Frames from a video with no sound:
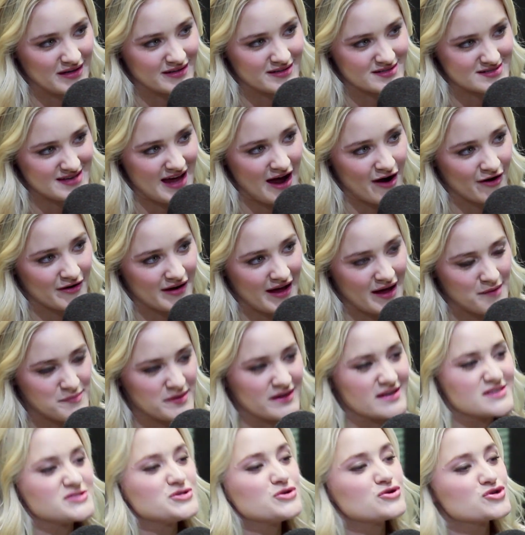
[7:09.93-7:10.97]
into Saturday,
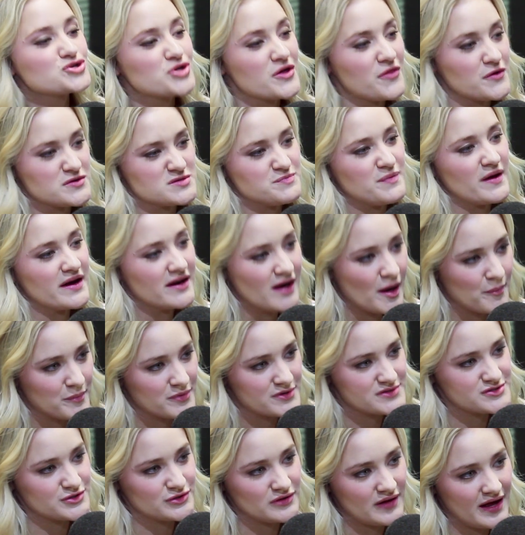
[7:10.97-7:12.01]
because usually those big
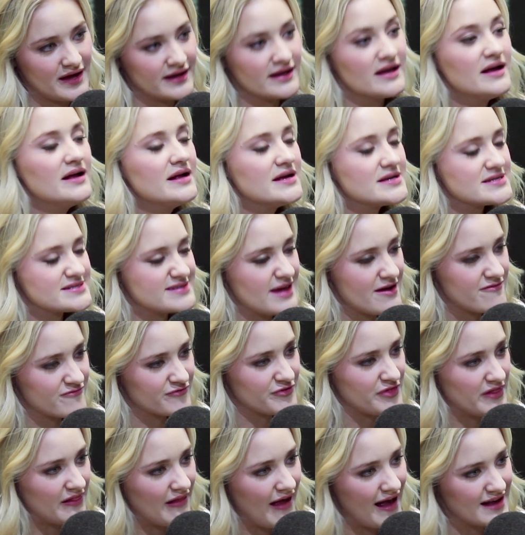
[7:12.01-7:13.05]
numbers are like, save them
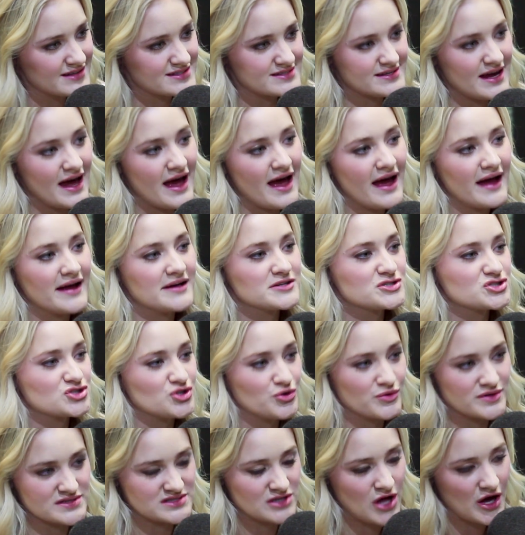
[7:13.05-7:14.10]
for the last day,
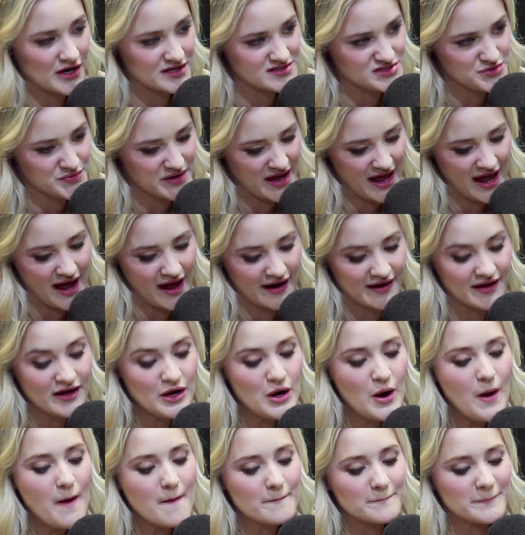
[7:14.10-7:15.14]
shoot as long as you can.
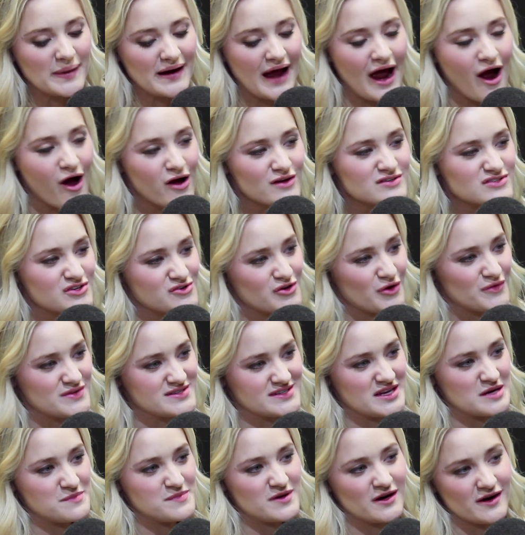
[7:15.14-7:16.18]
But I also know it's
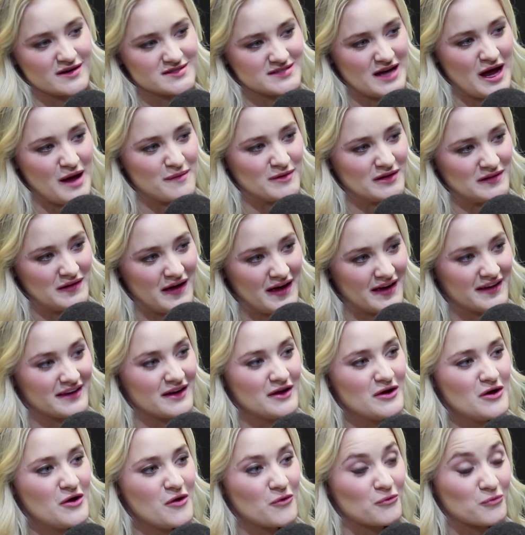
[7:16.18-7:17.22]
going to be our time to like
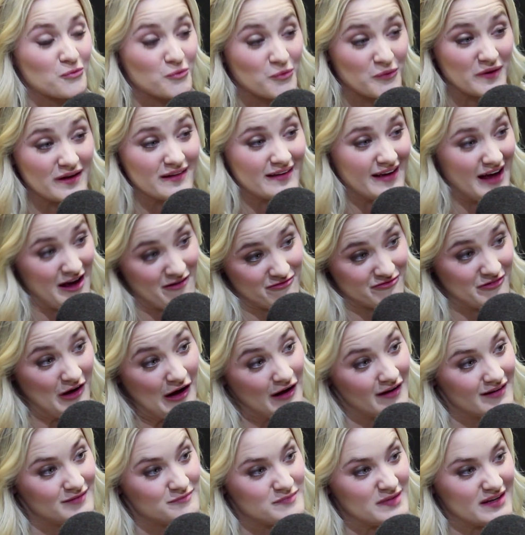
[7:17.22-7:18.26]
really have
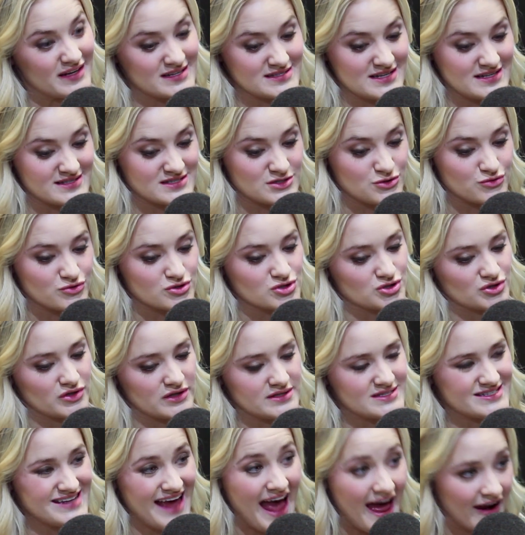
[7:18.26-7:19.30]
fun, because it's
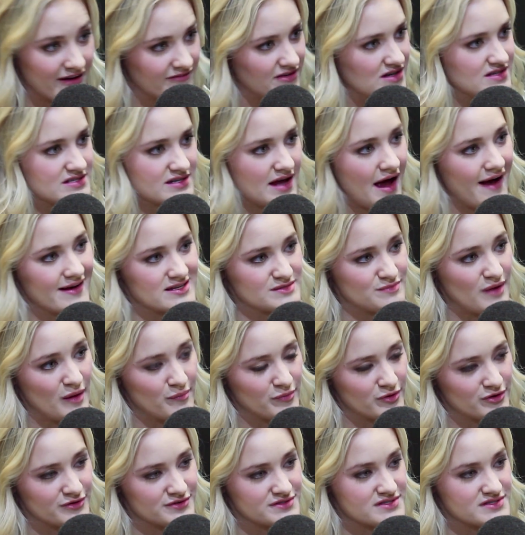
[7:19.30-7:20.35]
usually 10 of us cast
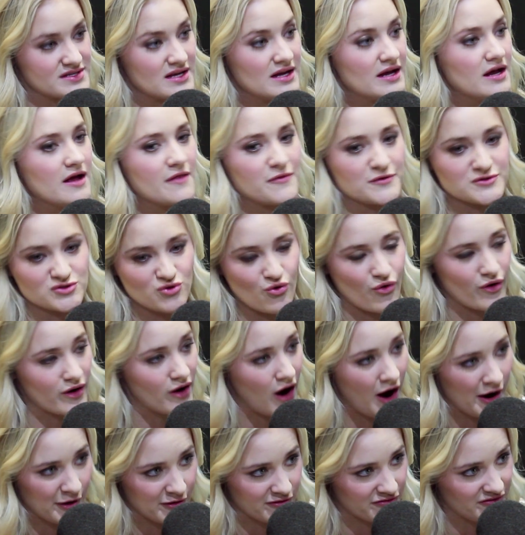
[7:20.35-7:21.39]
members. There's
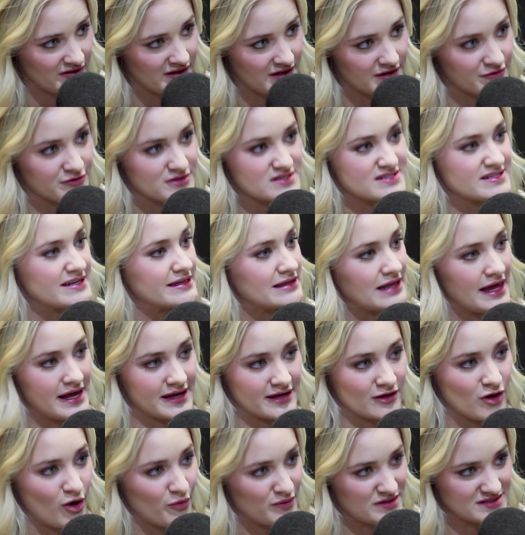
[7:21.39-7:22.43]
choreography. Christine
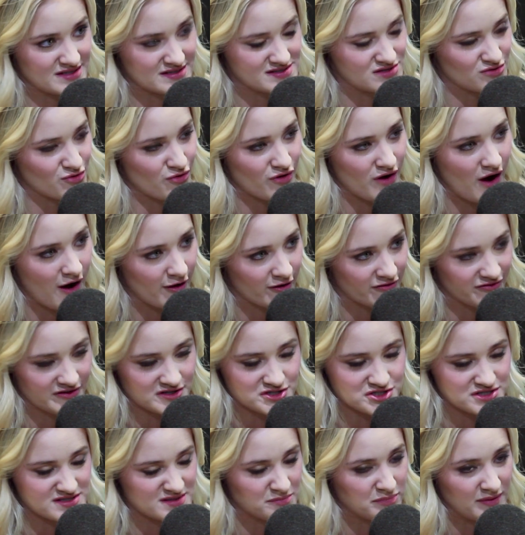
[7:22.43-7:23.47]
Lakin always does the choreography.
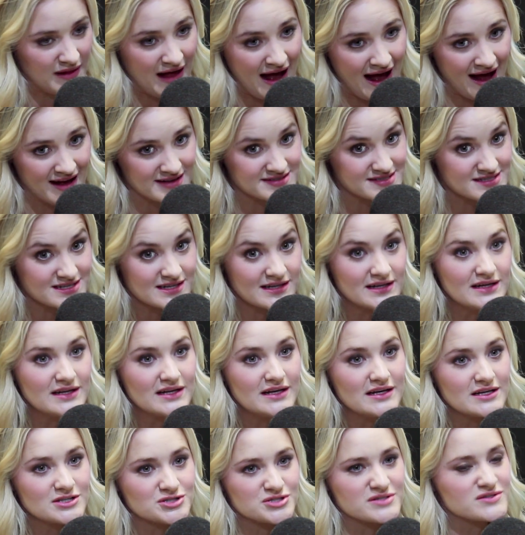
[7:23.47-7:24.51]
She's a blast.
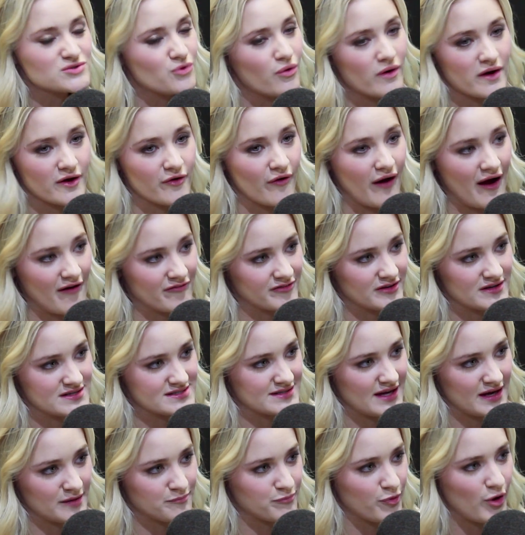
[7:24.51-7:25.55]
She's choreographed us
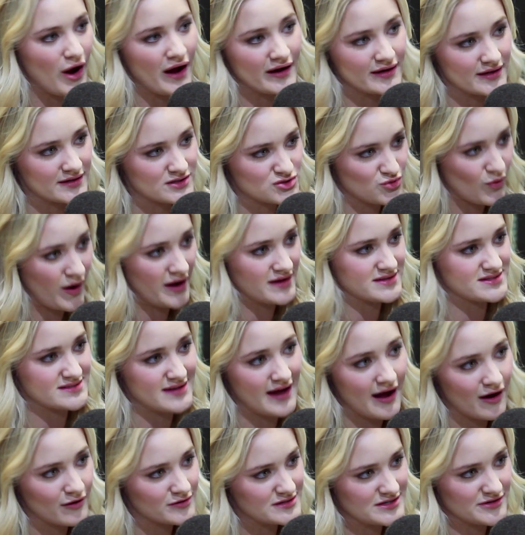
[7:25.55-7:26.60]
like pregnant twice
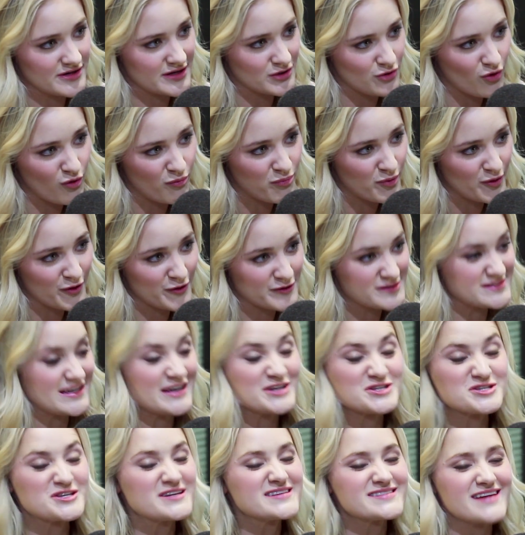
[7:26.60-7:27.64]
now during Goldberg's. Like,
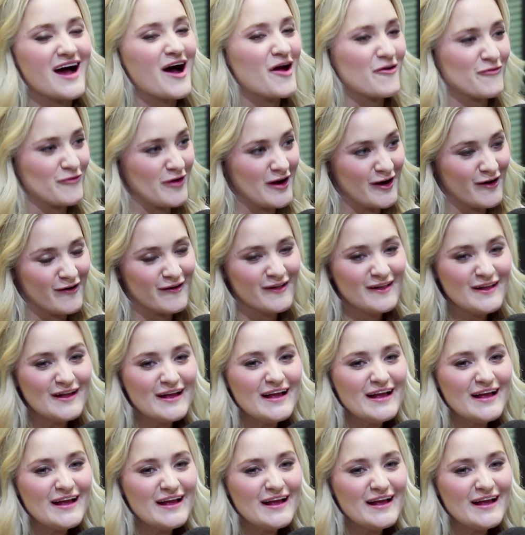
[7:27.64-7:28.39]
she's unreal.